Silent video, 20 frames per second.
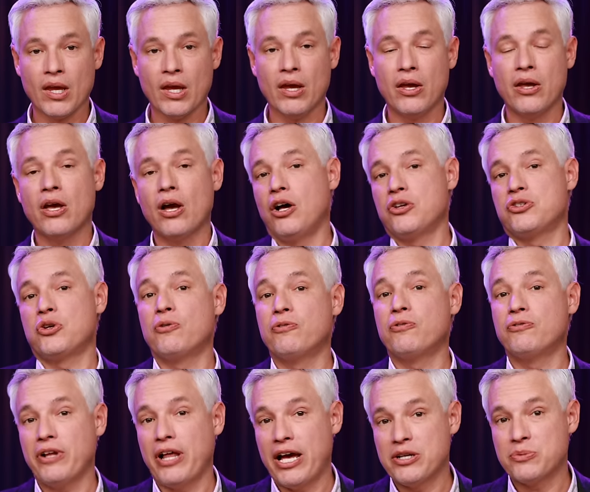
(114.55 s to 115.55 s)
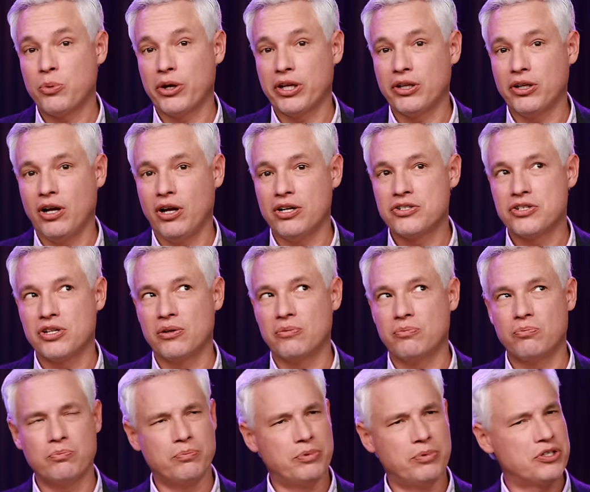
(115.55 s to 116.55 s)
also flashpoint launched a
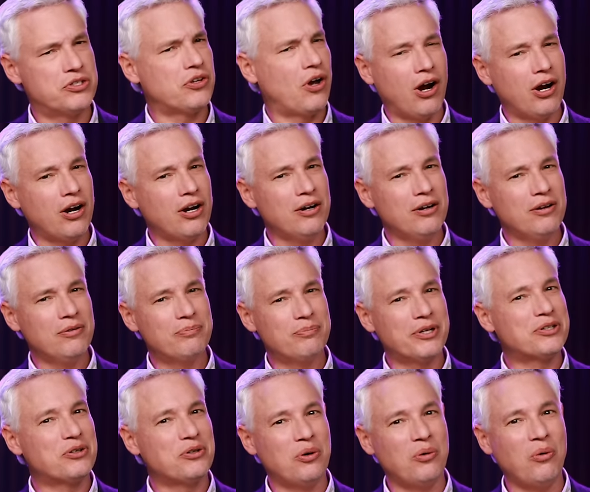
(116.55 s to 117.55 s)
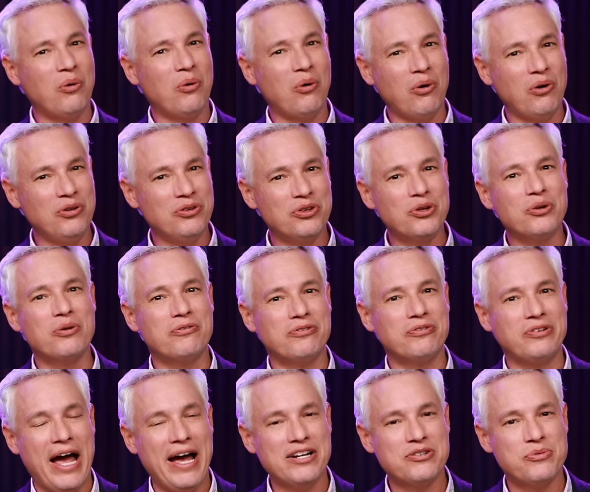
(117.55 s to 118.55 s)
bizarre but cool new
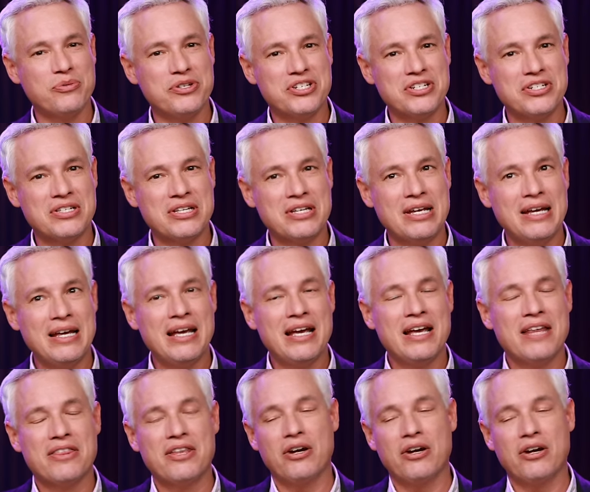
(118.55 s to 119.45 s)
flash which is their